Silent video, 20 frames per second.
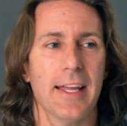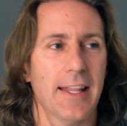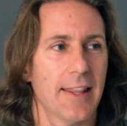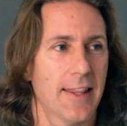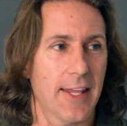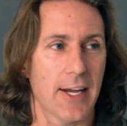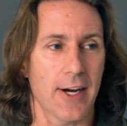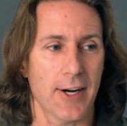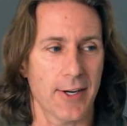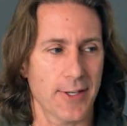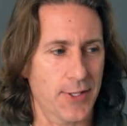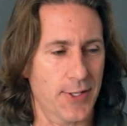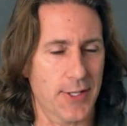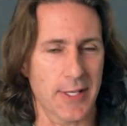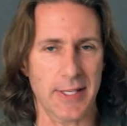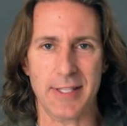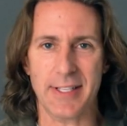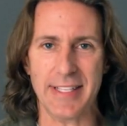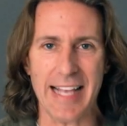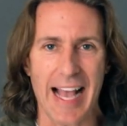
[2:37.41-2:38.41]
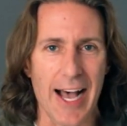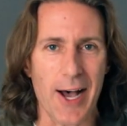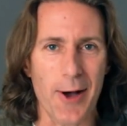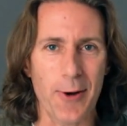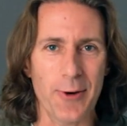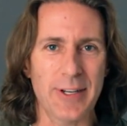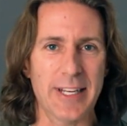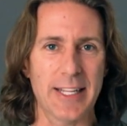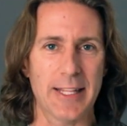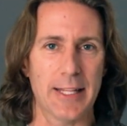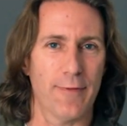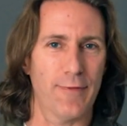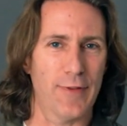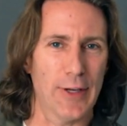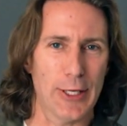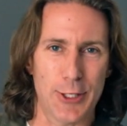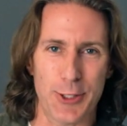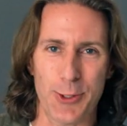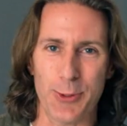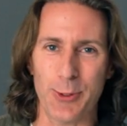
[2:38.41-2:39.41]
There's the sound and the
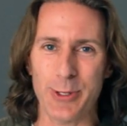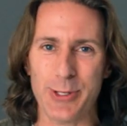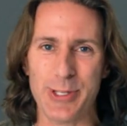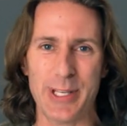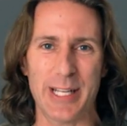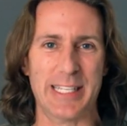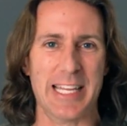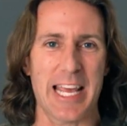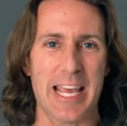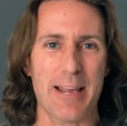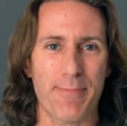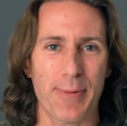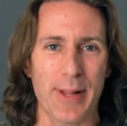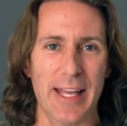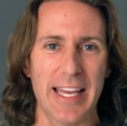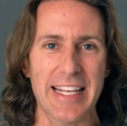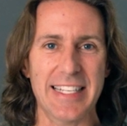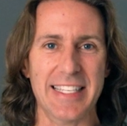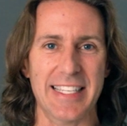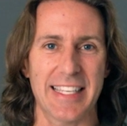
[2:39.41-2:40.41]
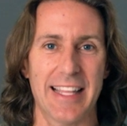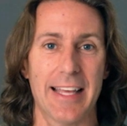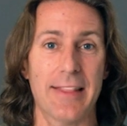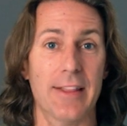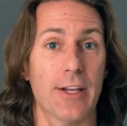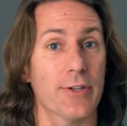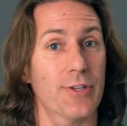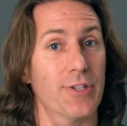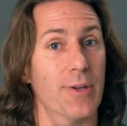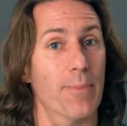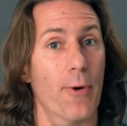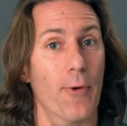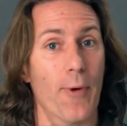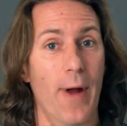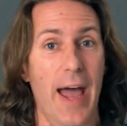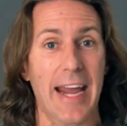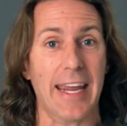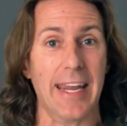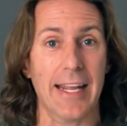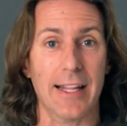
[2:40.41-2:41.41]
visuals that take place, and then there's the
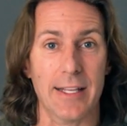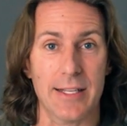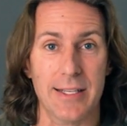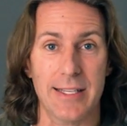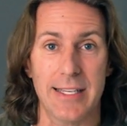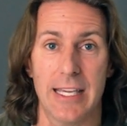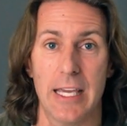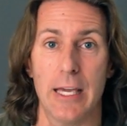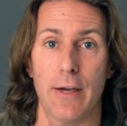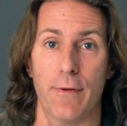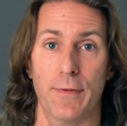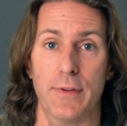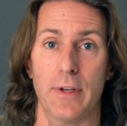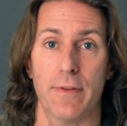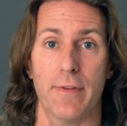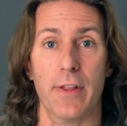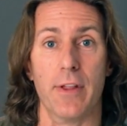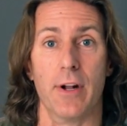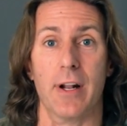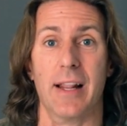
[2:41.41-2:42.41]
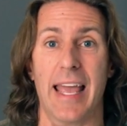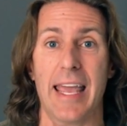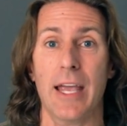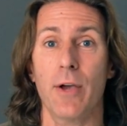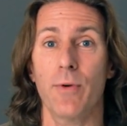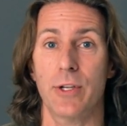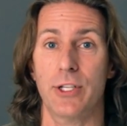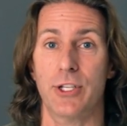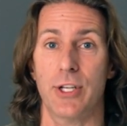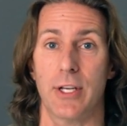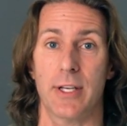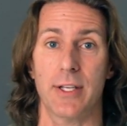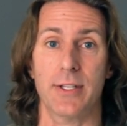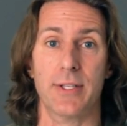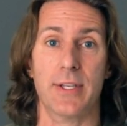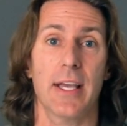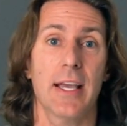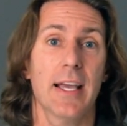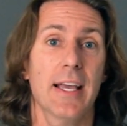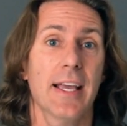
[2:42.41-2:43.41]
miraculous gift of other
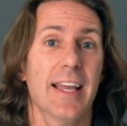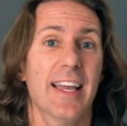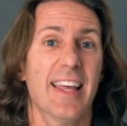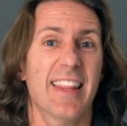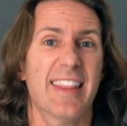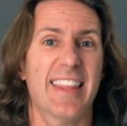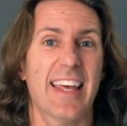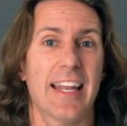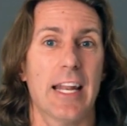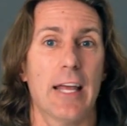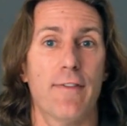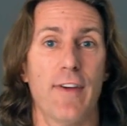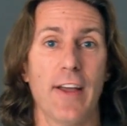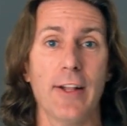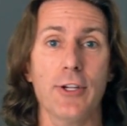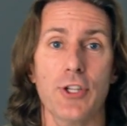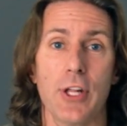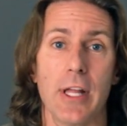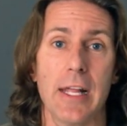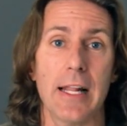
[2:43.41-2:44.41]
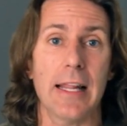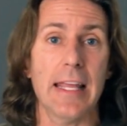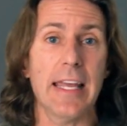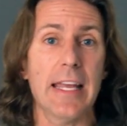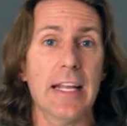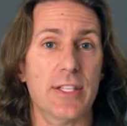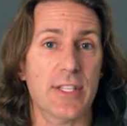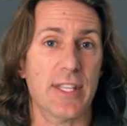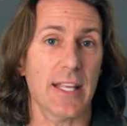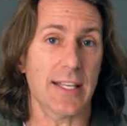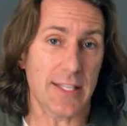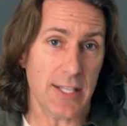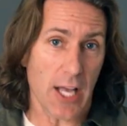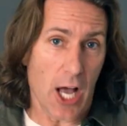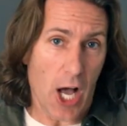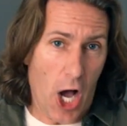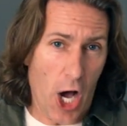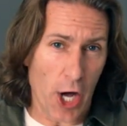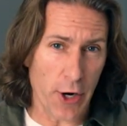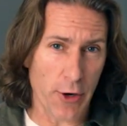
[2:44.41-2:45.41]
languages that eventually leads this
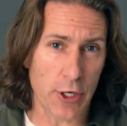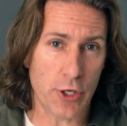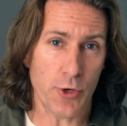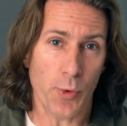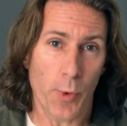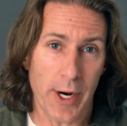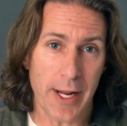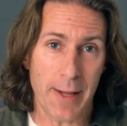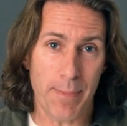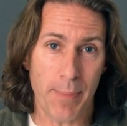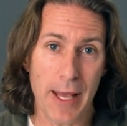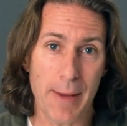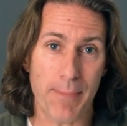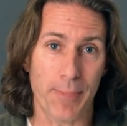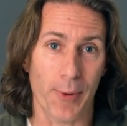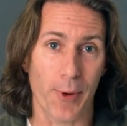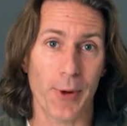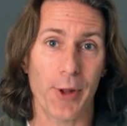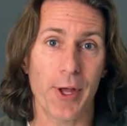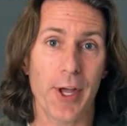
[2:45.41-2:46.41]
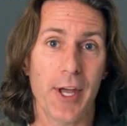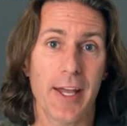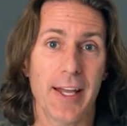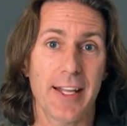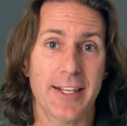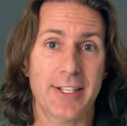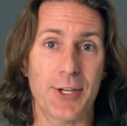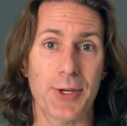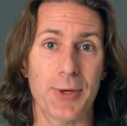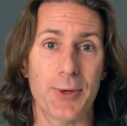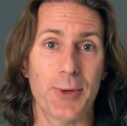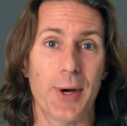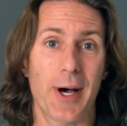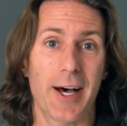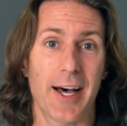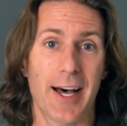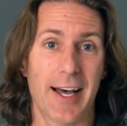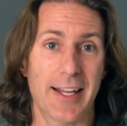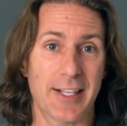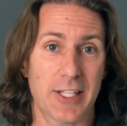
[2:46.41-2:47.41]
120 people
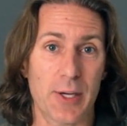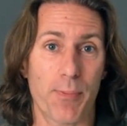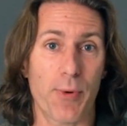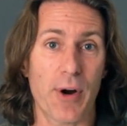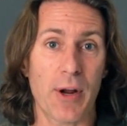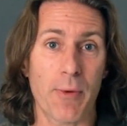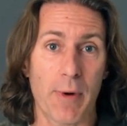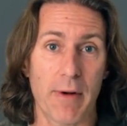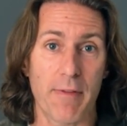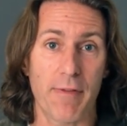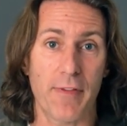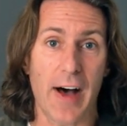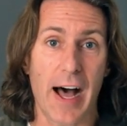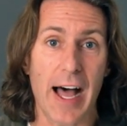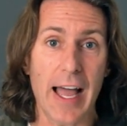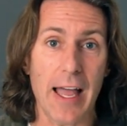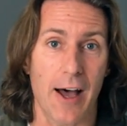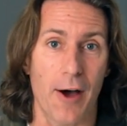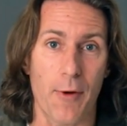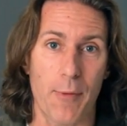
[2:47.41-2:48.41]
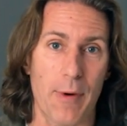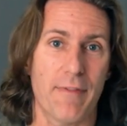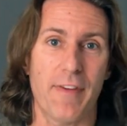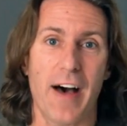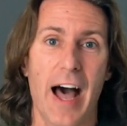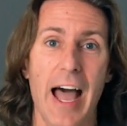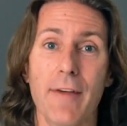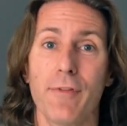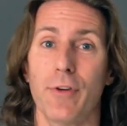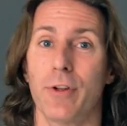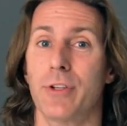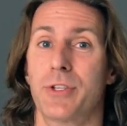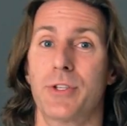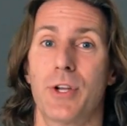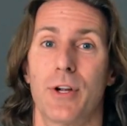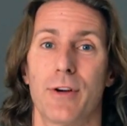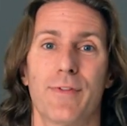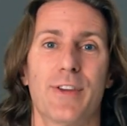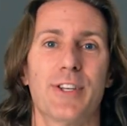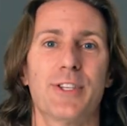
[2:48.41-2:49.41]
to bring a revival
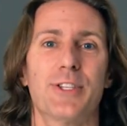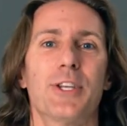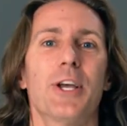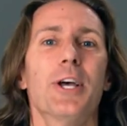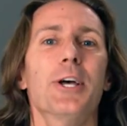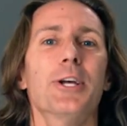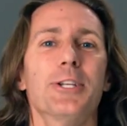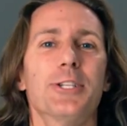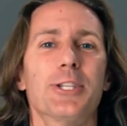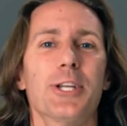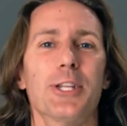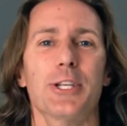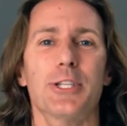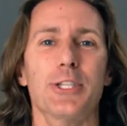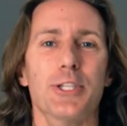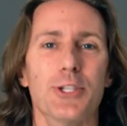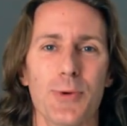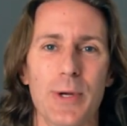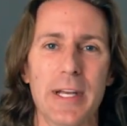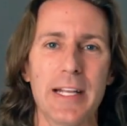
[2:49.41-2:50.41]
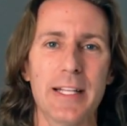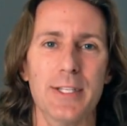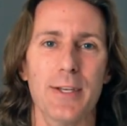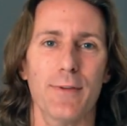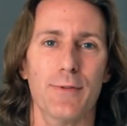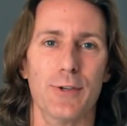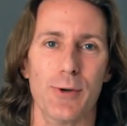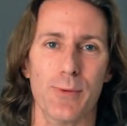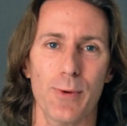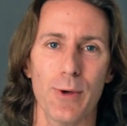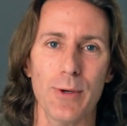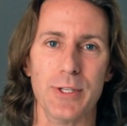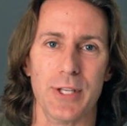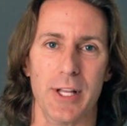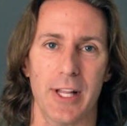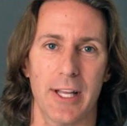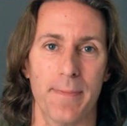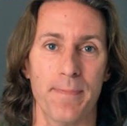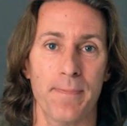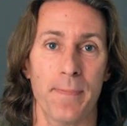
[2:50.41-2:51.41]
service to the streets of
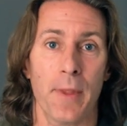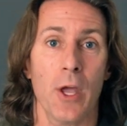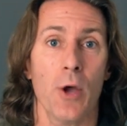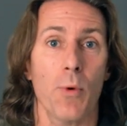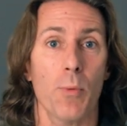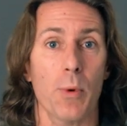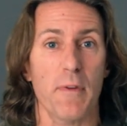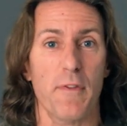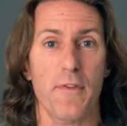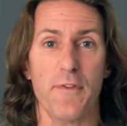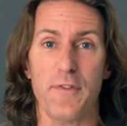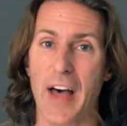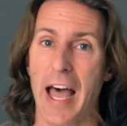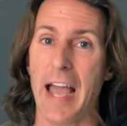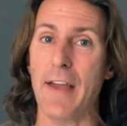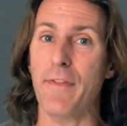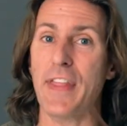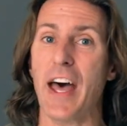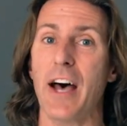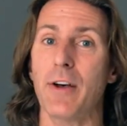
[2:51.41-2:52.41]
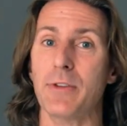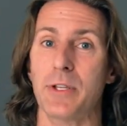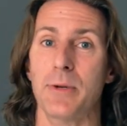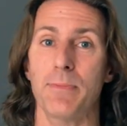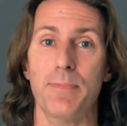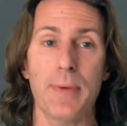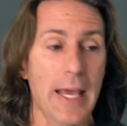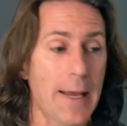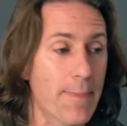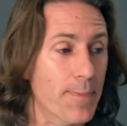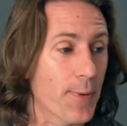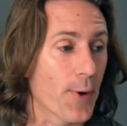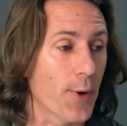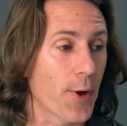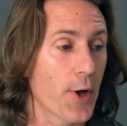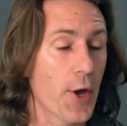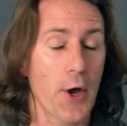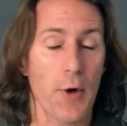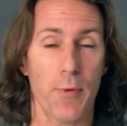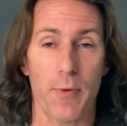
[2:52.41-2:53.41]
Jerusalem, where 5,000
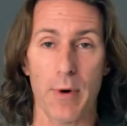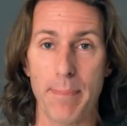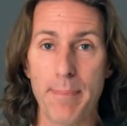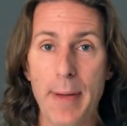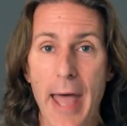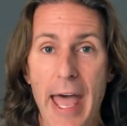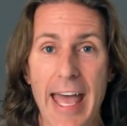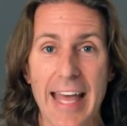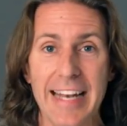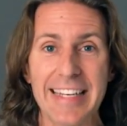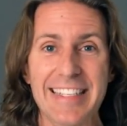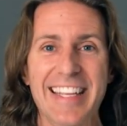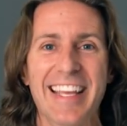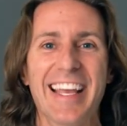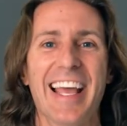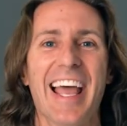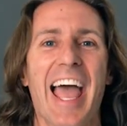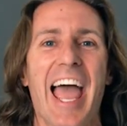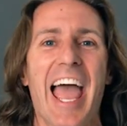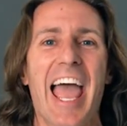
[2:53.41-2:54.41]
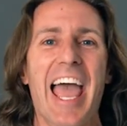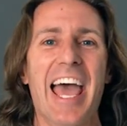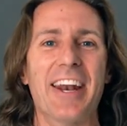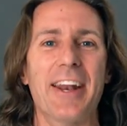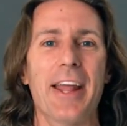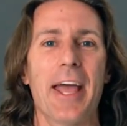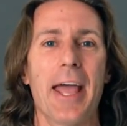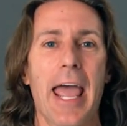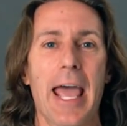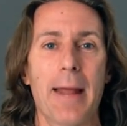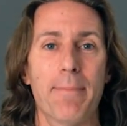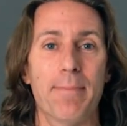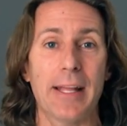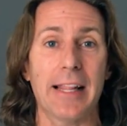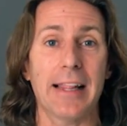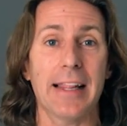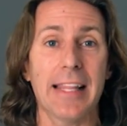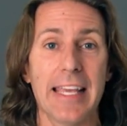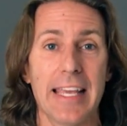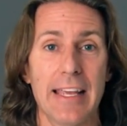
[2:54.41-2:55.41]
people repent and
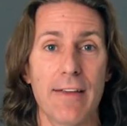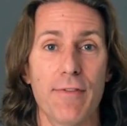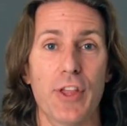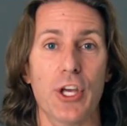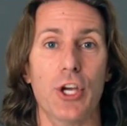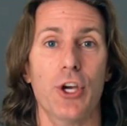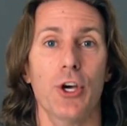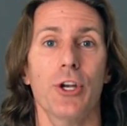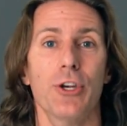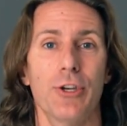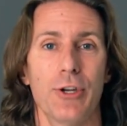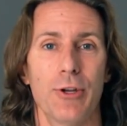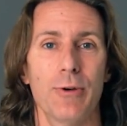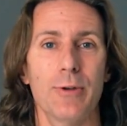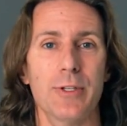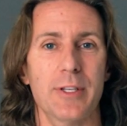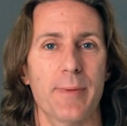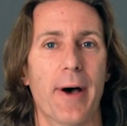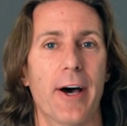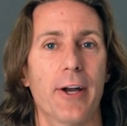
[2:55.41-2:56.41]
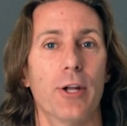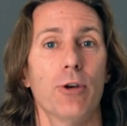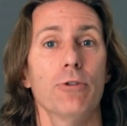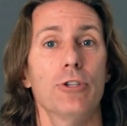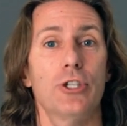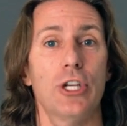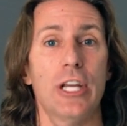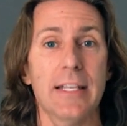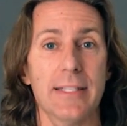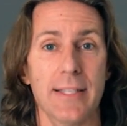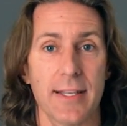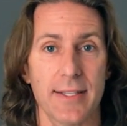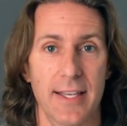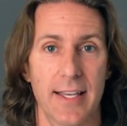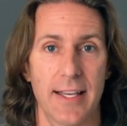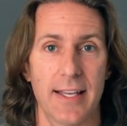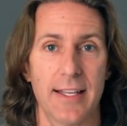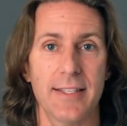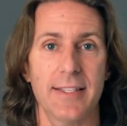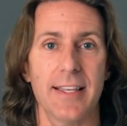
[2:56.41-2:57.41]
believe the good news about who Jesus
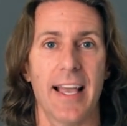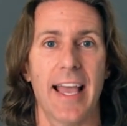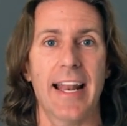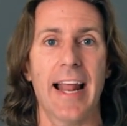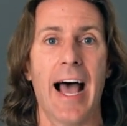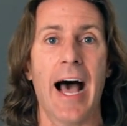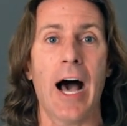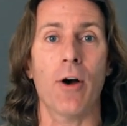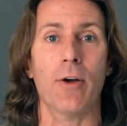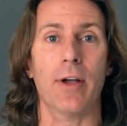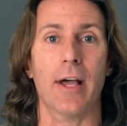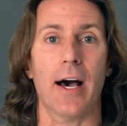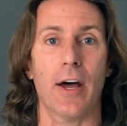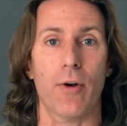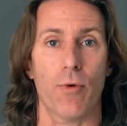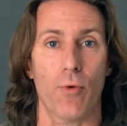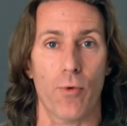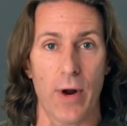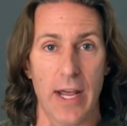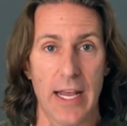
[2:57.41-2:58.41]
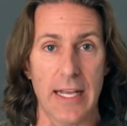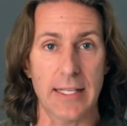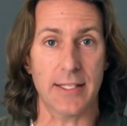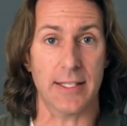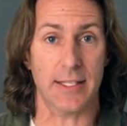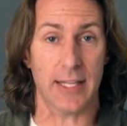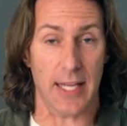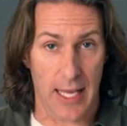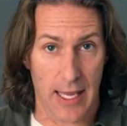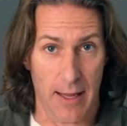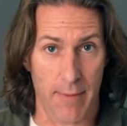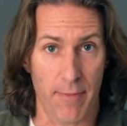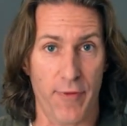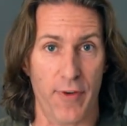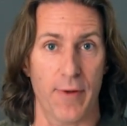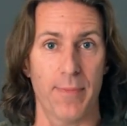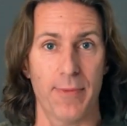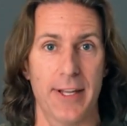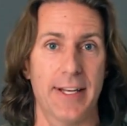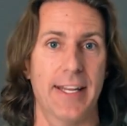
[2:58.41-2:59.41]
is and how God raised him
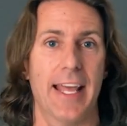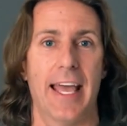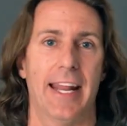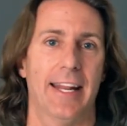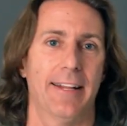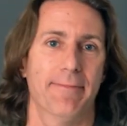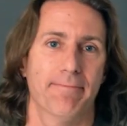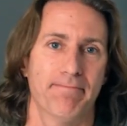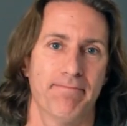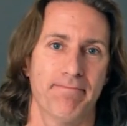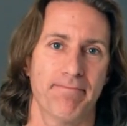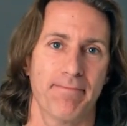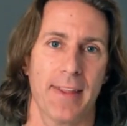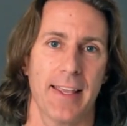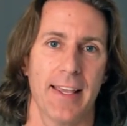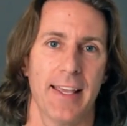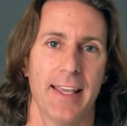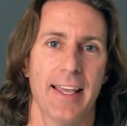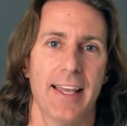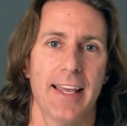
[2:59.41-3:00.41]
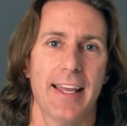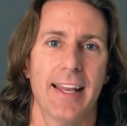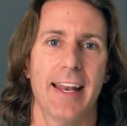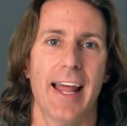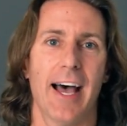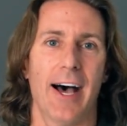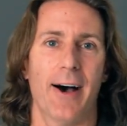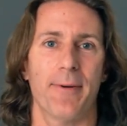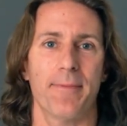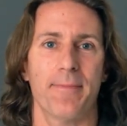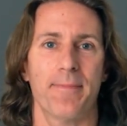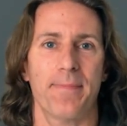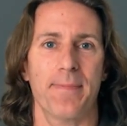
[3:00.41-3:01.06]
from the dead. Now,